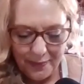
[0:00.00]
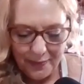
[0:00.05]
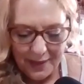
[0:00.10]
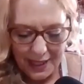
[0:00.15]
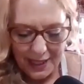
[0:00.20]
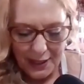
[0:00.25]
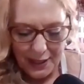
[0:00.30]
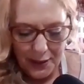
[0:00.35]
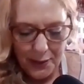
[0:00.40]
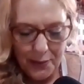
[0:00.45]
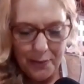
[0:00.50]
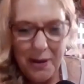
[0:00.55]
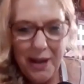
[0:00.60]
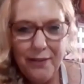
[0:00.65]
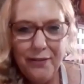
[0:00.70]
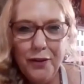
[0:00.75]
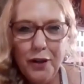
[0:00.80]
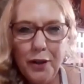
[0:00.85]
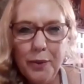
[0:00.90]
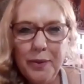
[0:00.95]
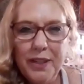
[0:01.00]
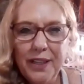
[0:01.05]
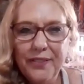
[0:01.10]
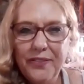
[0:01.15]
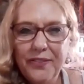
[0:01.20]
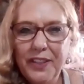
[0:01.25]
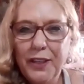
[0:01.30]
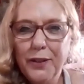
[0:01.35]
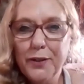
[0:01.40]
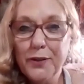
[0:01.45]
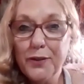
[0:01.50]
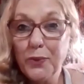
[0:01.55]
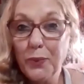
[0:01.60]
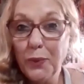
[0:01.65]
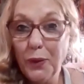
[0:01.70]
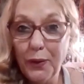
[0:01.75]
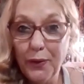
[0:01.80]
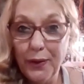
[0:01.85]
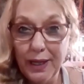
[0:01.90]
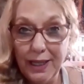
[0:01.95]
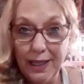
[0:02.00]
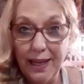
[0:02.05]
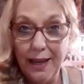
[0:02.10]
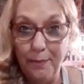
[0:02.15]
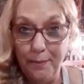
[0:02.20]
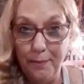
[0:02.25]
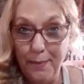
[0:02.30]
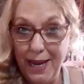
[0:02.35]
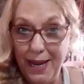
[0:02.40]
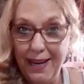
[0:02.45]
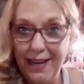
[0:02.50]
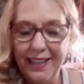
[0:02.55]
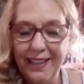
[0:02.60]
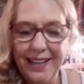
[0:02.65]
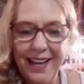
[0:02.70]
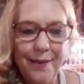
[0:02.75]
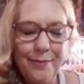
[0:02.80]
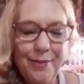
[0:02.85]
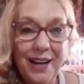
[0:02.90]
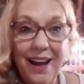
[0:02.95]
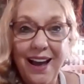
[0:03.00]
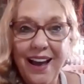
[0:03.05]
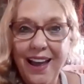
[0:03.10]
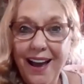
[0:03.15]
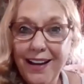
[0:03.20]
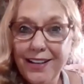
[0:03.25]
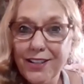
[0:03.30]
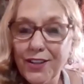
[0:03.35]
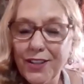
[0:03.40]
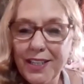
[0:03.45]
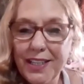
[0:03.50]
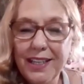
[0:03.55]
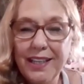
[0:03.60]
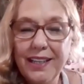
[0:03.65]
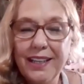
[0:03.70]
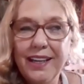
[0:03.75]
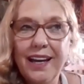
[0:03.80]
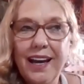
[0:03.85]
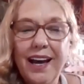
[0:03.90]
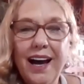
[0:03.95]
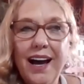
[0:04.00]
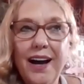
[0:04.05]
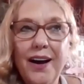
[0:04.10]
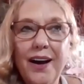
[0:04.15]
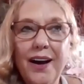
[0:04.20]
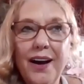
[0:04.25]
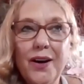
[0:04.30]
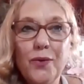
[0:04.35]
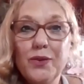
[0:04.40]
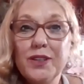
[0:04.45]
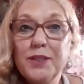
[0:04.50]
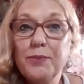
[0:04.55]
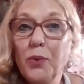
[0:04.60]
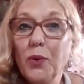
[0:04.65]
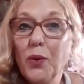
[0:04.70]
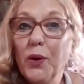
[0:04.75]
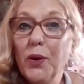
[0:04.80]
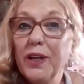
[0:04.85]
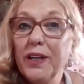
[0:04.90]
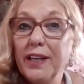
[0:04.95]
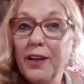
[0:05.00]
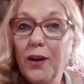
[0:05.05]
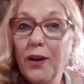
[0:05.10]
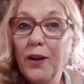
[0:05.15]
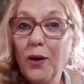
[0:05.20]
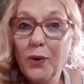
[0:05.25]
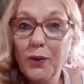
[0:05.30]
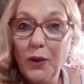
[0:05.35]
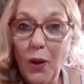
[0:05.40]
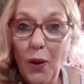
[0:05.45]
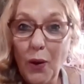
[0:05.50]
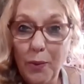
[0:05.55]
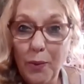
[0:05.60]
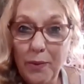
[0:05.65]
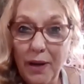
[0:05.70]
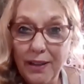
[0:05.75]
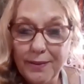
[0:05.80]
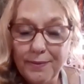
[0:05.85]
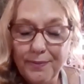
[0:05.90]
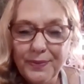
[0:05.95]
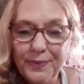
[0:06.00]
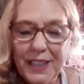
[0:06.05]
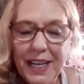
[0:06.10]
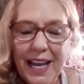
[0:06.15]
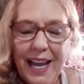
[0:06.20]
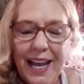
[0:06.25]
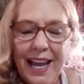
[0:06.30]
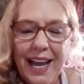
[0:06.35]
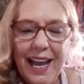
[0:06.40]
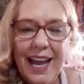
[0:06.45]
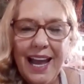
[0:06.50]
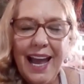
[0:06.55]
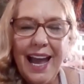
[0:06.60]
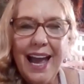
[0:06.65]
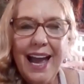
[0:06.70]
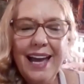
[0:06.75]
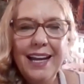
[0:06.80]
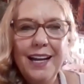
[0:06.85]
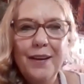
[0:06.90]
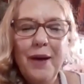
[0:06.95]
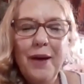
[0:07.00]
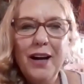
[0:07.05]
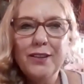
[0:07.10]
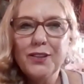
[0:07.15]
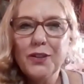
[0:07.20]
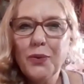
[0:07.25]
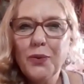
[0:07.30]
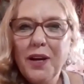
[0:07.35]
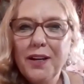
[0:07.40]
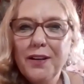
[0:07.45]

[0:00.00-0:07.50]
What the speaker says: my formative years were in Maine, but I actually was born in Oklahoma. And at about 12